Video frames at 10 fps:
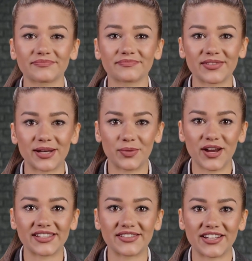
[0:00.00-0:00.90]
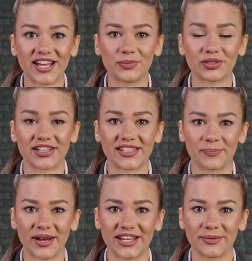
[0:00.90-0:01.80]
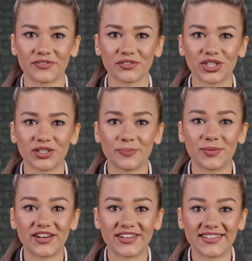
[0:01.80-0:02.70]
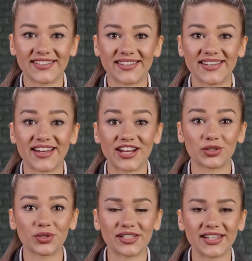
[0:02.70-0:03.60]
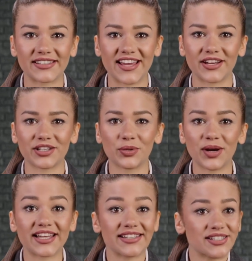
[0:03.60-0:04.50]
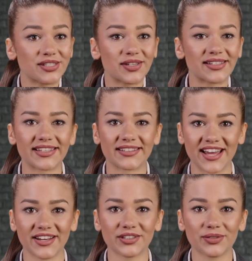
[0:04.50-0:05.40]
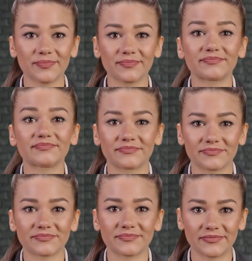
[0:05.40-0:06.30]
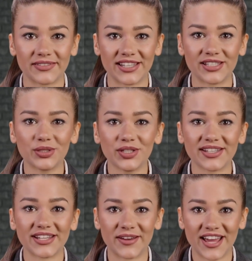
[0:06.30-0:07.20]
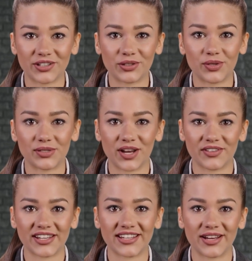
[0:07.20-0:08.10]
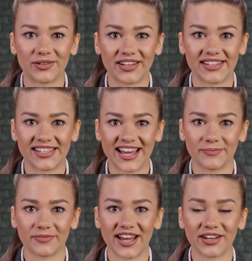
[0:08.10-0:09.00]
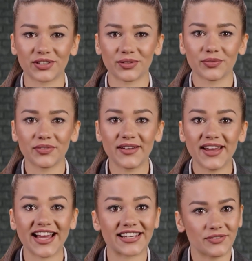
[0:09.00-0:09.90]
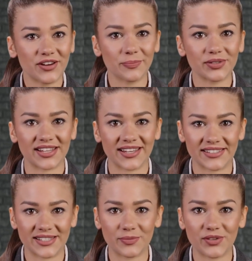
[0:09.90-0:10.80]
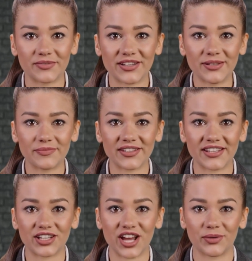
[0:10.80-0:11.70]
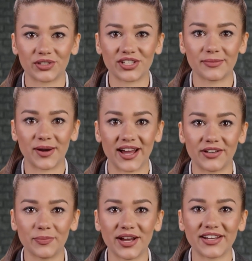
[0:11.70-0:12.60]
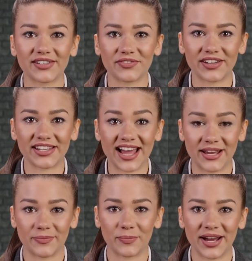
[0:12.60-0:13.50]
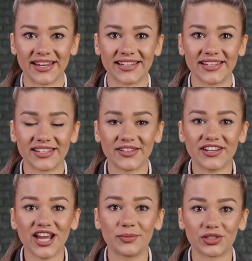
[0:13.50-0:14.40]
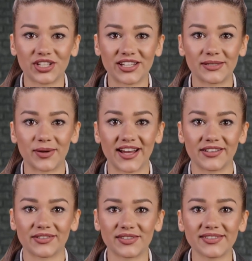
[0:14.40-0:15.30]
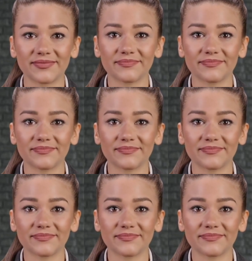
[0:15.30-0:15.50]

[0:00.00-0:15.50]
The price of an option is made up of two components, intrinsic value and extrinsic value. Extrinsic value is also known as time value, and it represents the premium that an options buyer pays for the time remaining until the option expires.